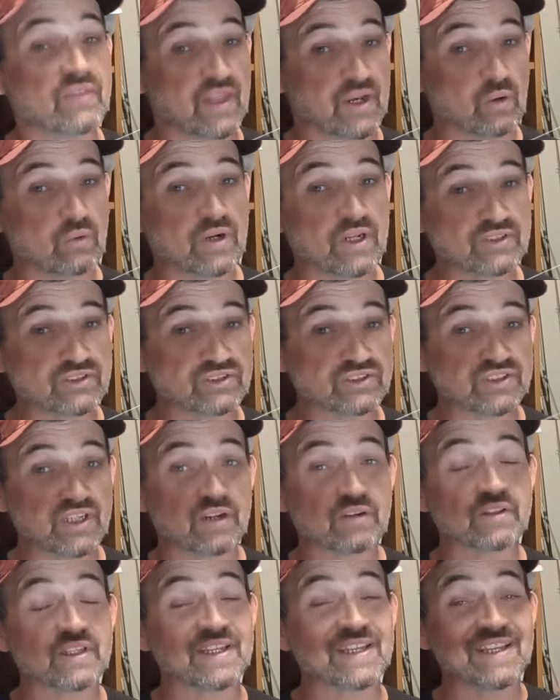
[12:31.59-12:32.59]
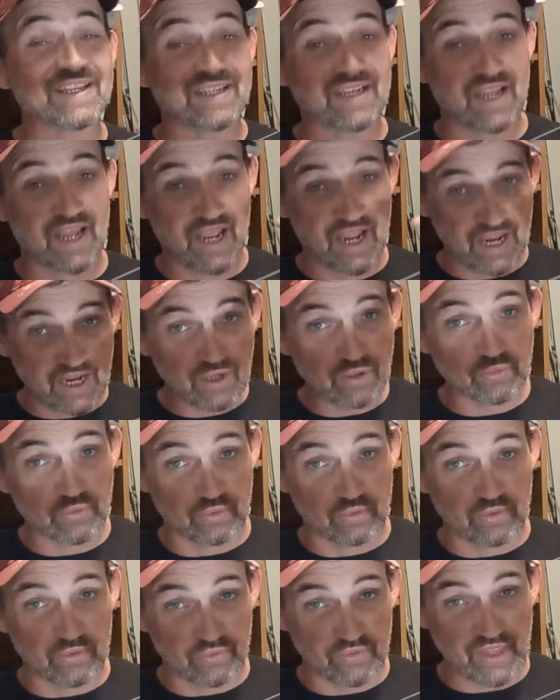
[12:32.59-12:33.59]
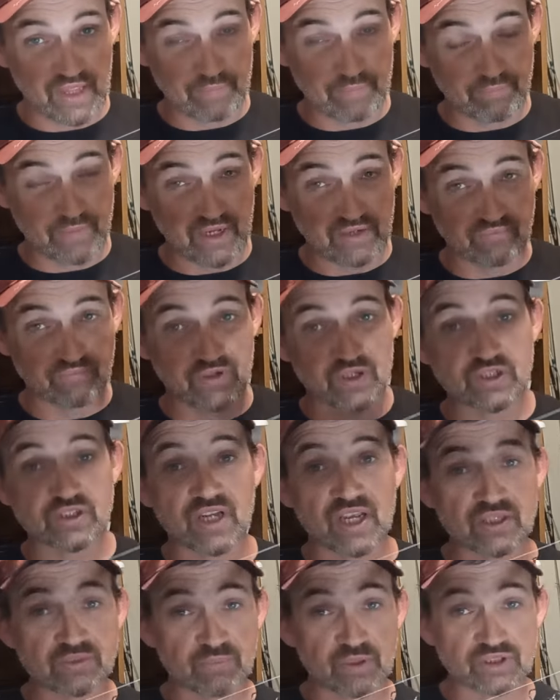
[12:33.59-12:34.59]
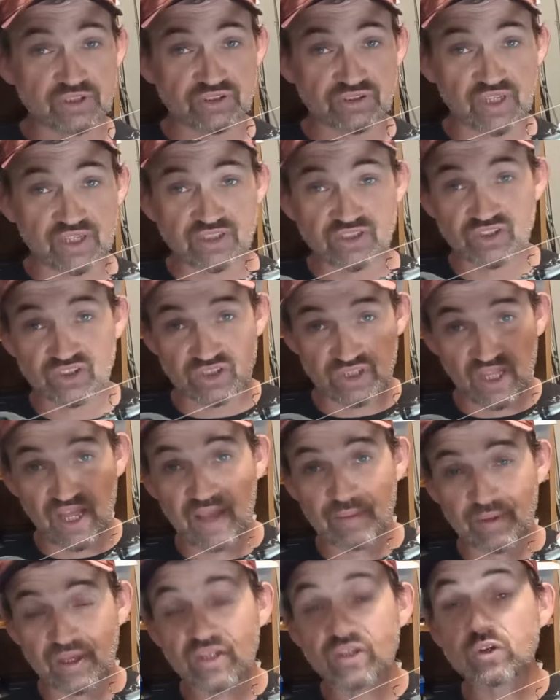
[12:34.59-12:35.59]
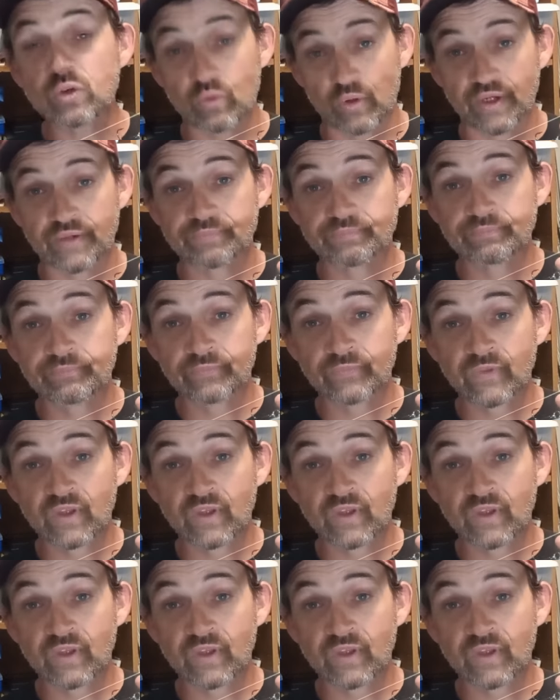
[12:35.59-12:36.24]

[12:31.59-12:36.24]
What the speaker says: They don't necessarily inhale that bait fish as much as they slam into it.